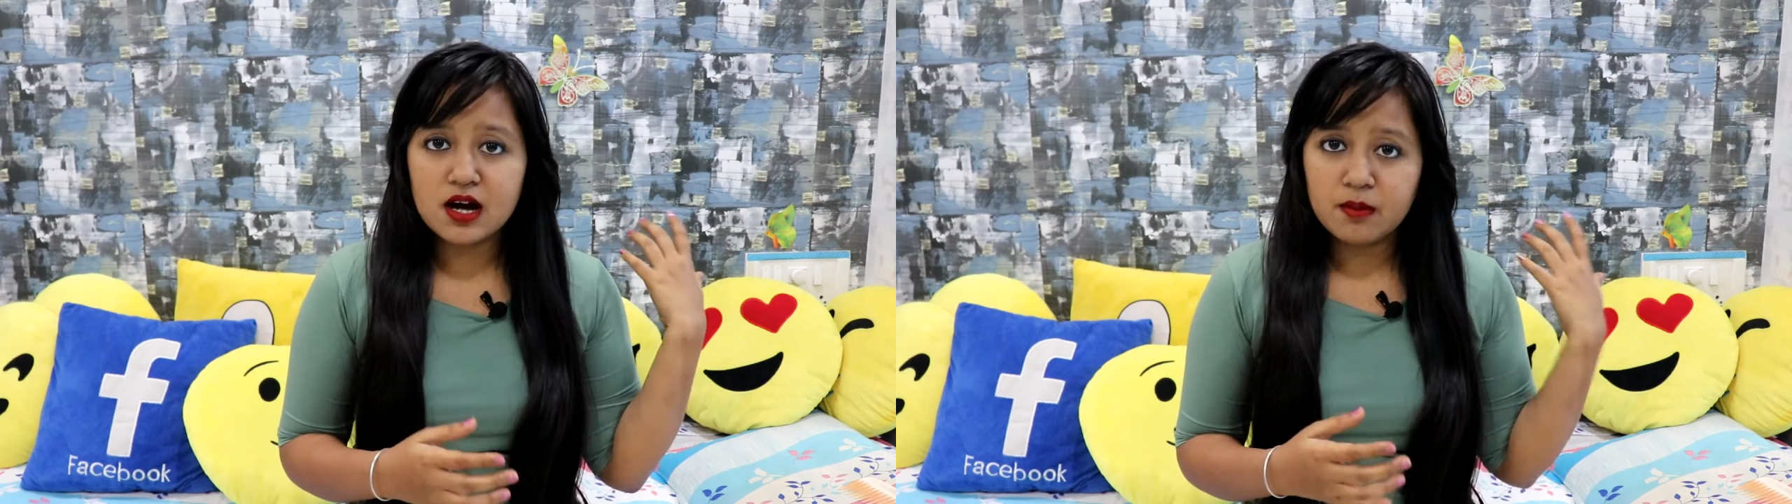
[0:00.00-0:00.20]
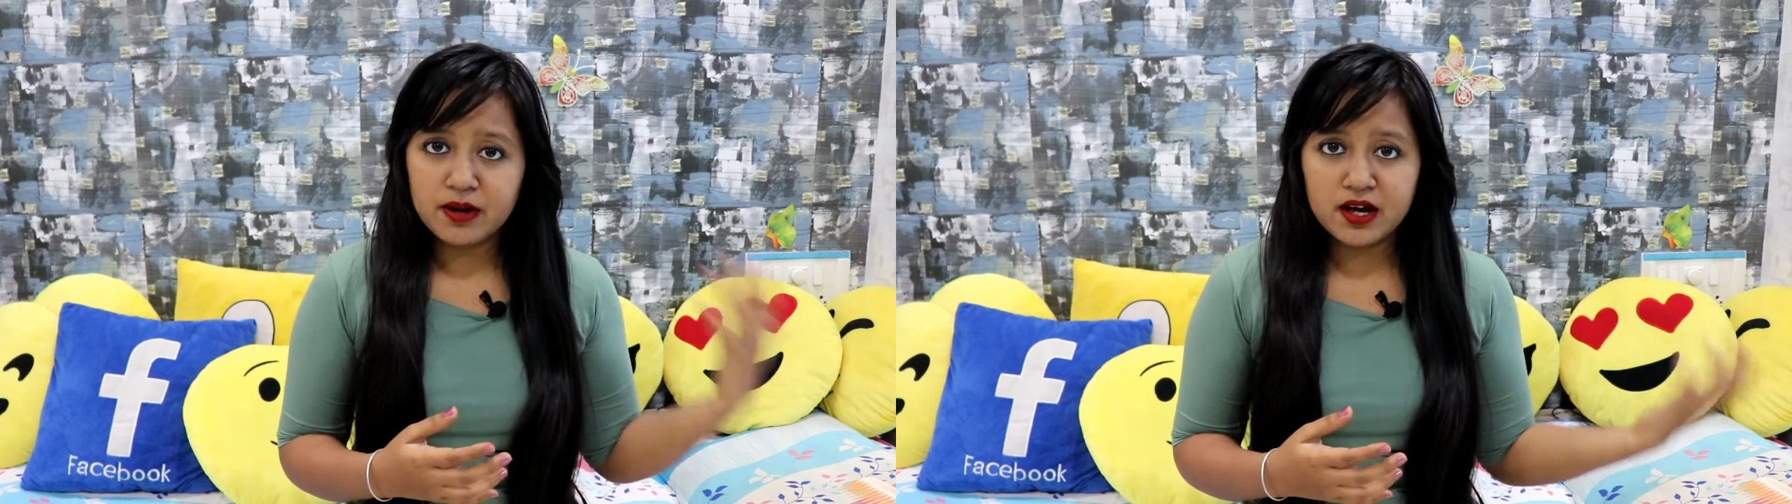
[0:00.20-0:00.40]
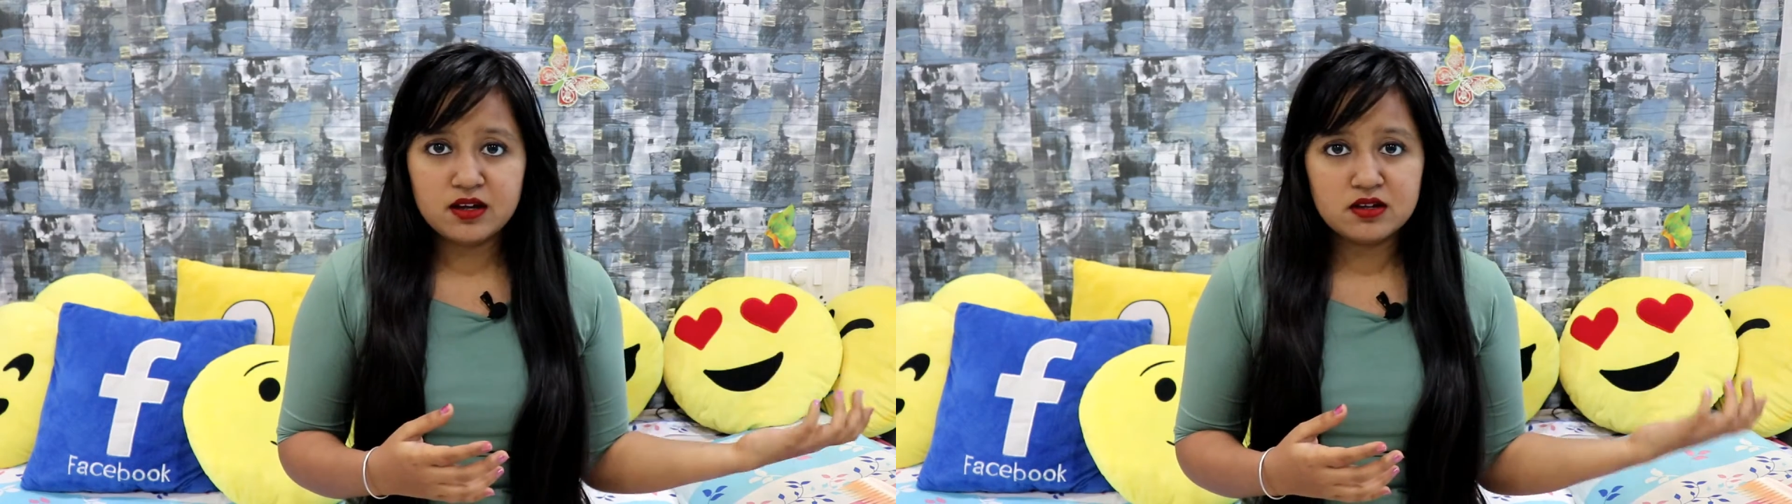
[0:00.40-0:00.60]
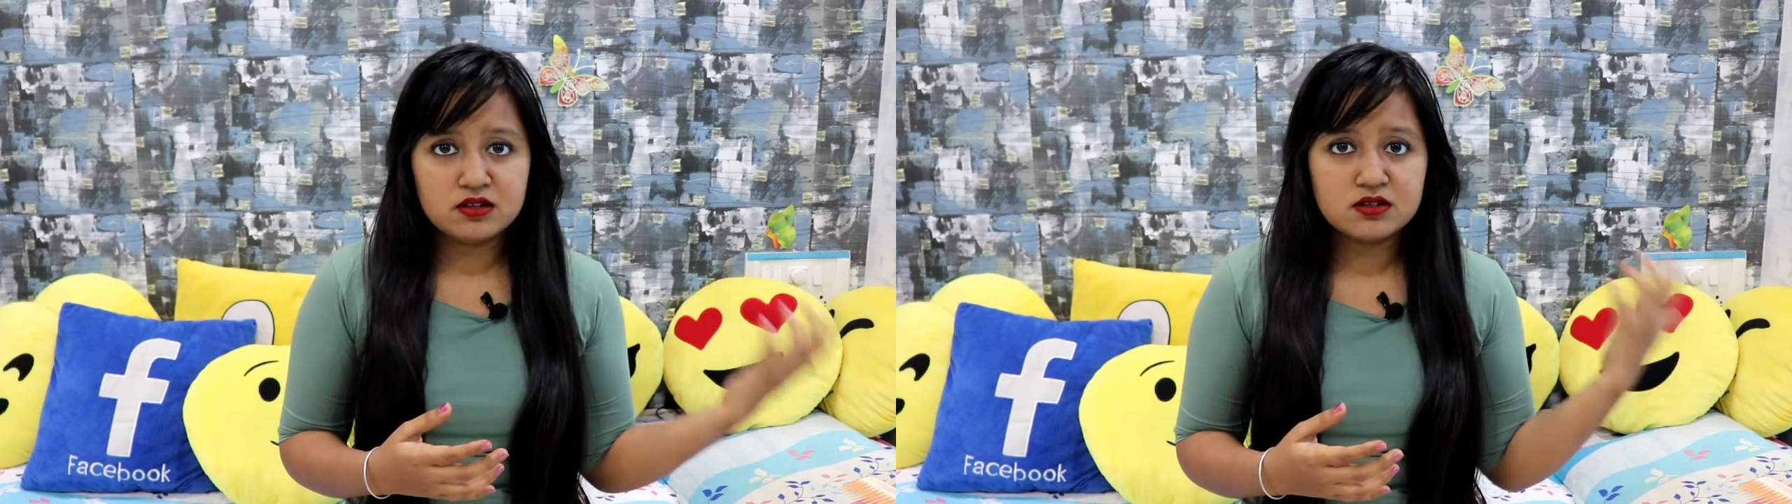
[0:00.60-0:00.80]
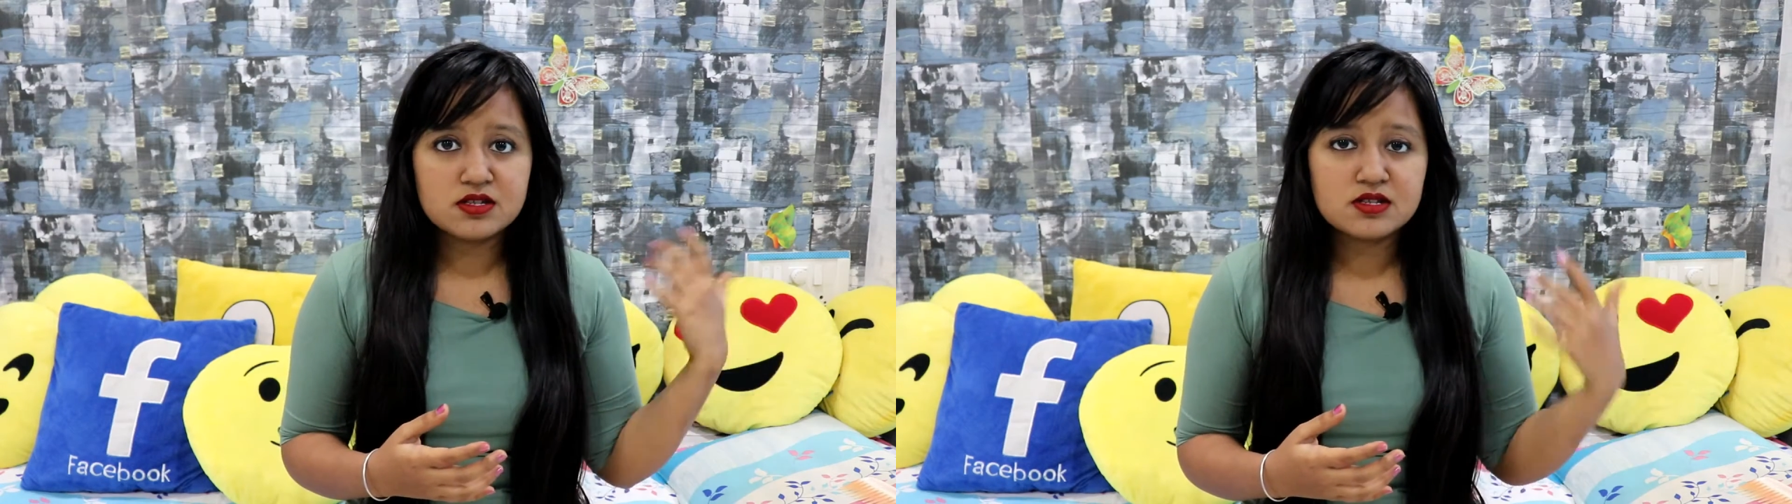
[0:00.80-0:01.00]

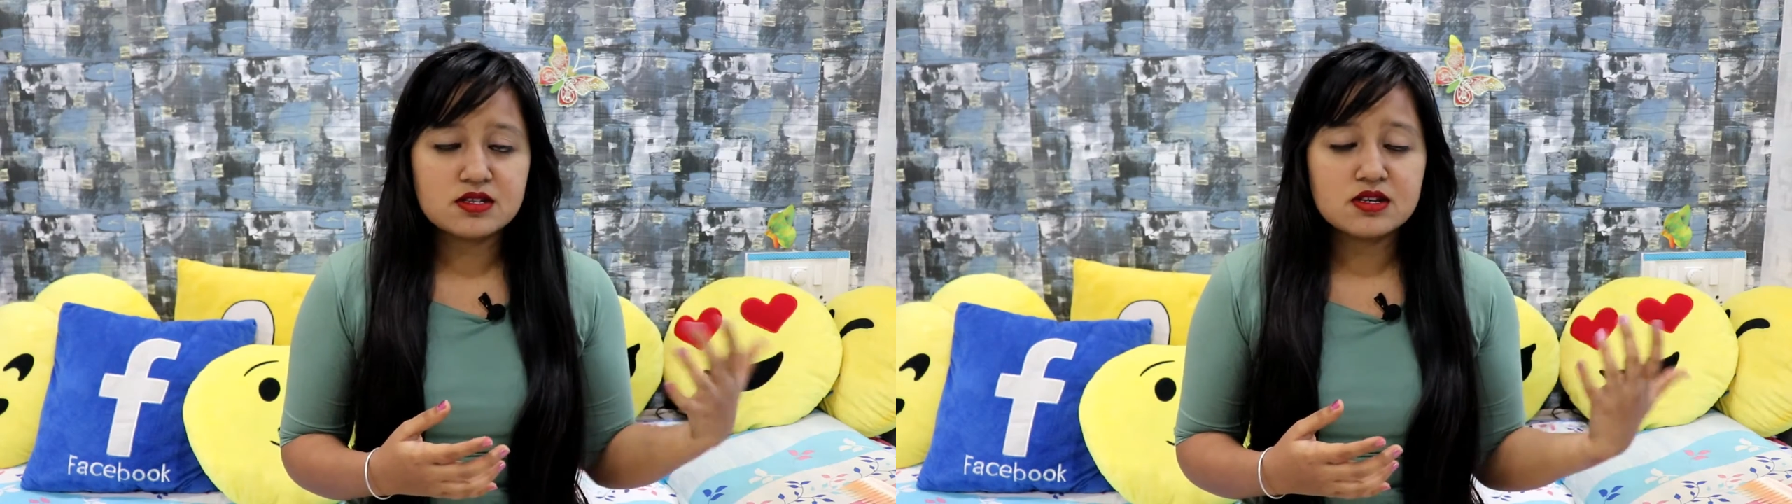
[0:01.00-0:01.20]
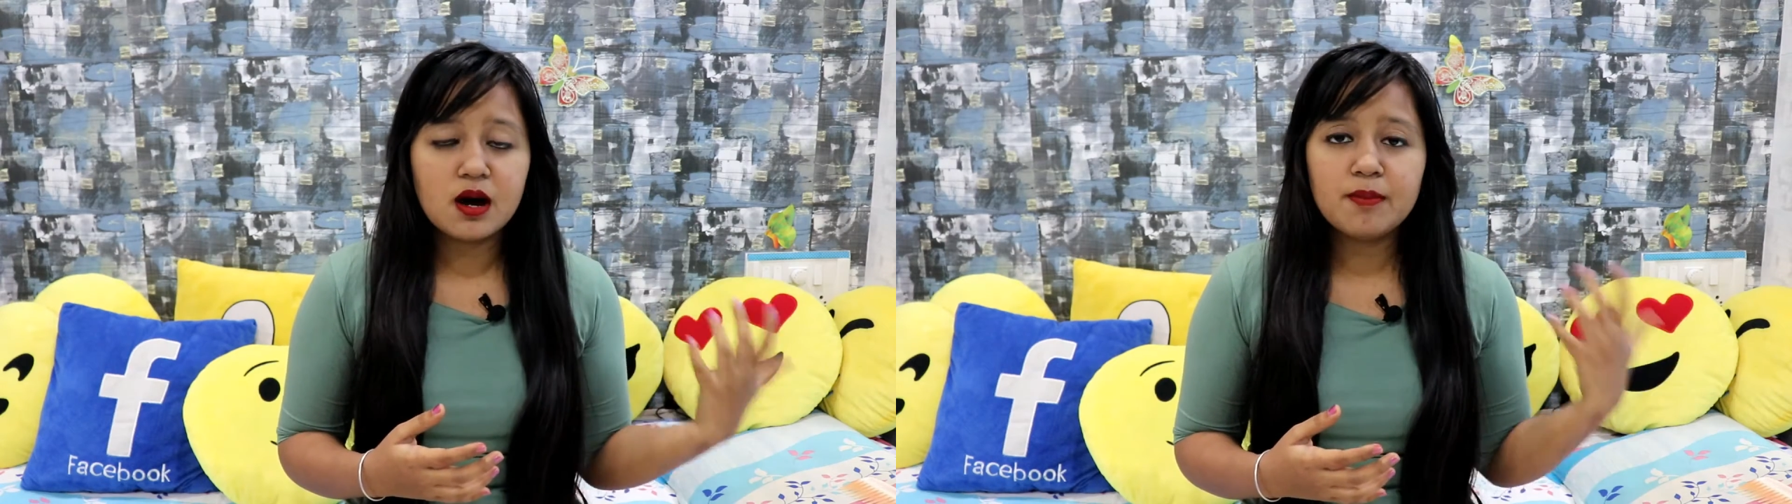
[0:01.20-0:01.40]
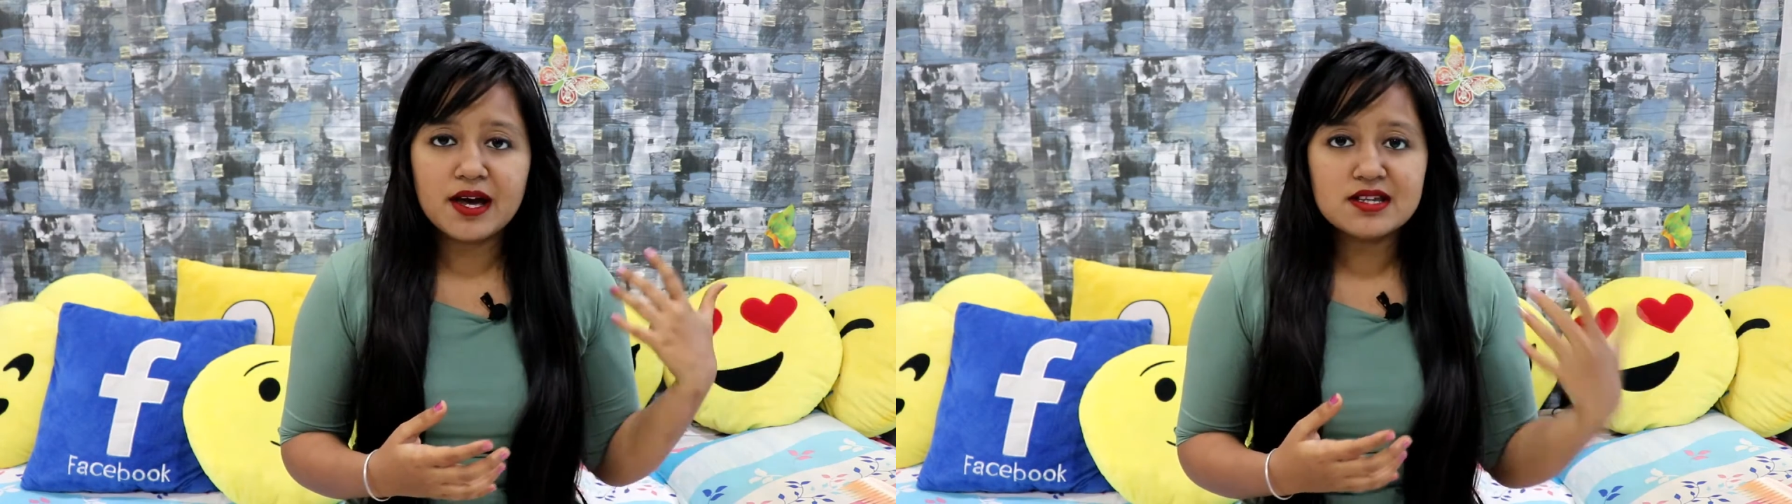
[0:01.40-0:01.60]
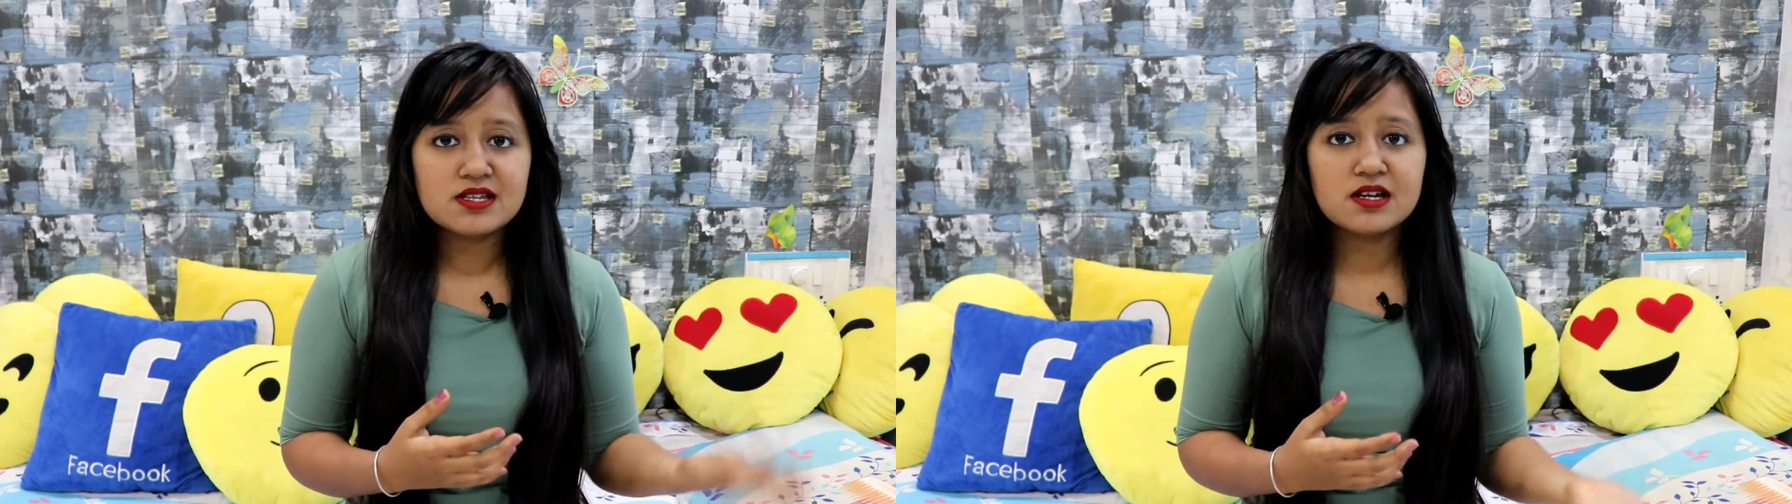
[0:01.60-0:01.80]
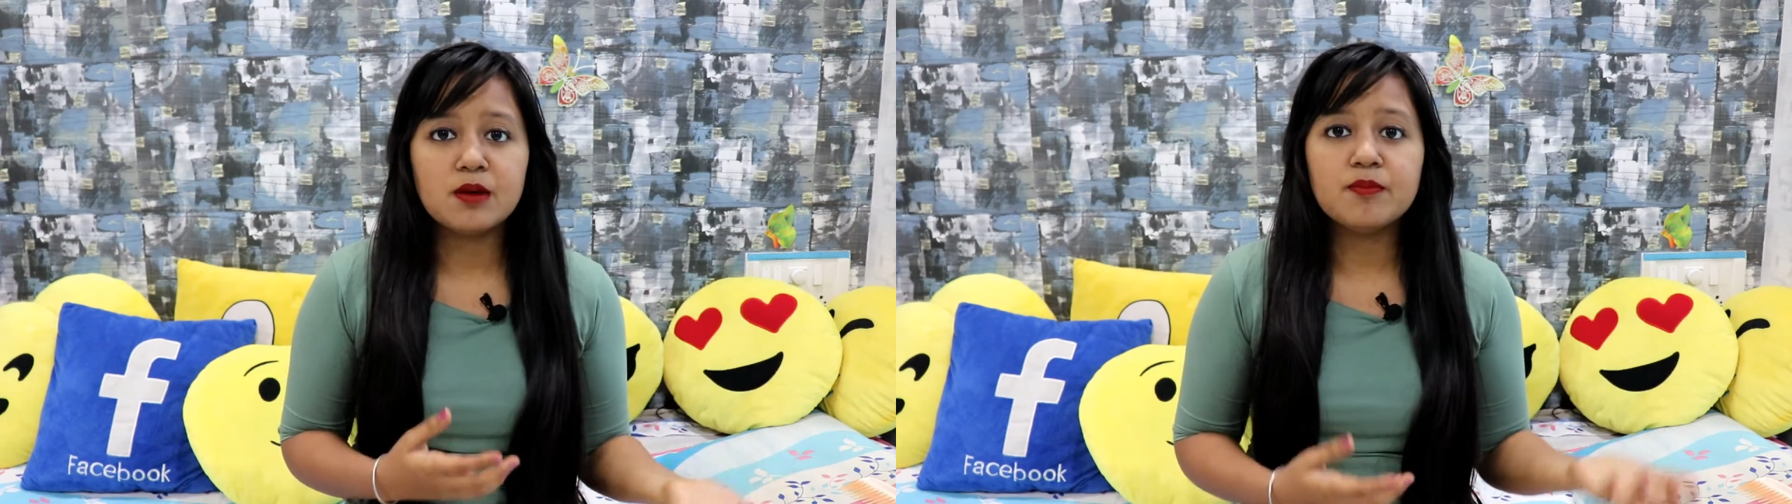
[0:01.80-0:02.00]
apply
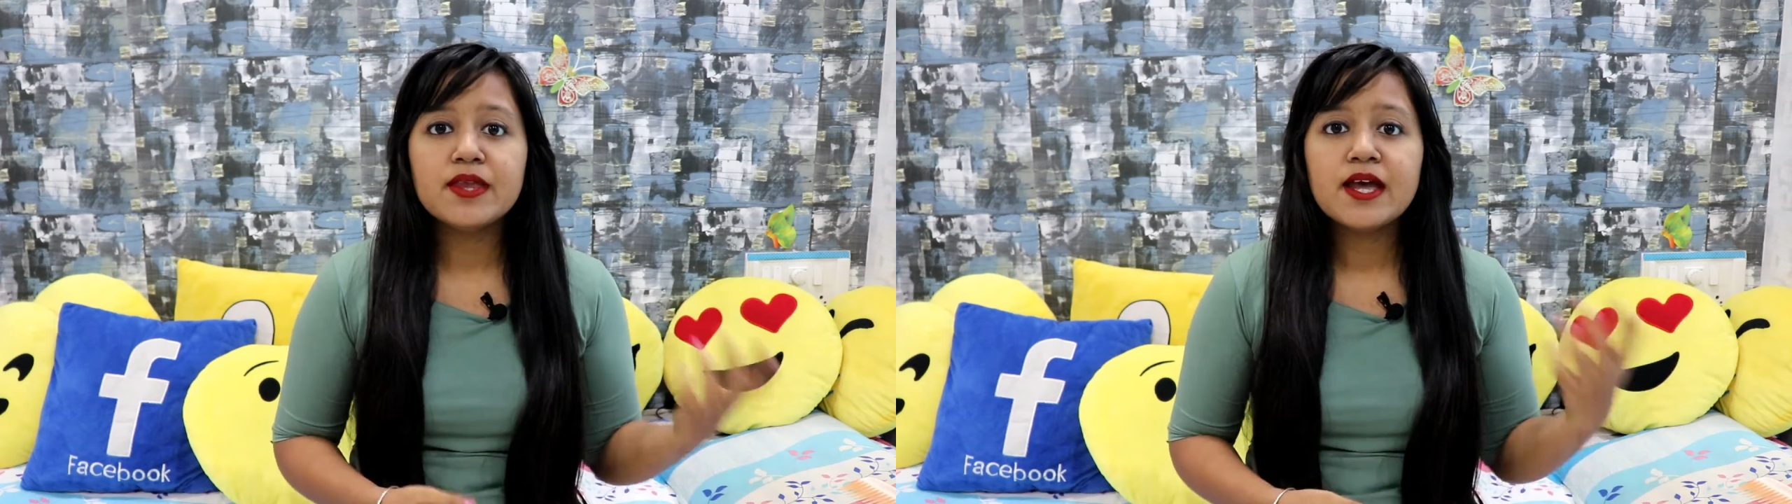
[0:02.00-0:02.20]
serum